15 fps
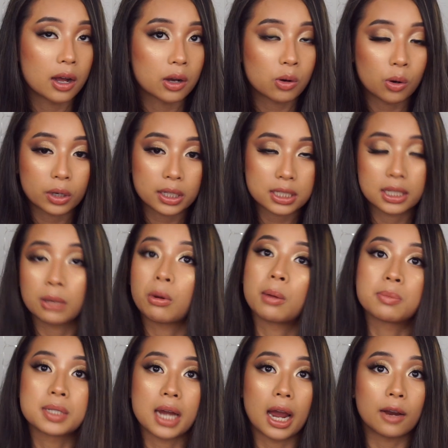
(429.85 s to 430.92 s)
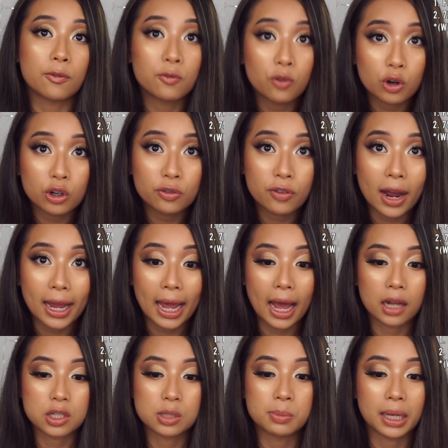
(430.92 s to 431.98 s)
according to their website, fortify
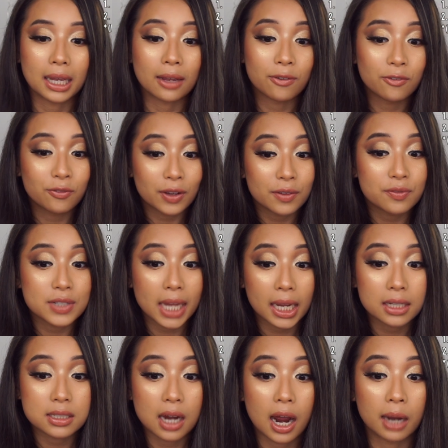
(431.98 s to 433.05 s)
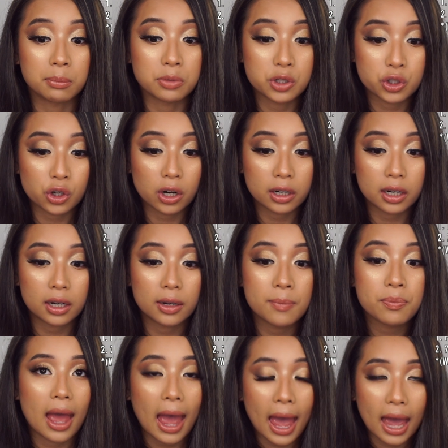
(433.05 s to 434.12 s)
hair to be 15 times stronger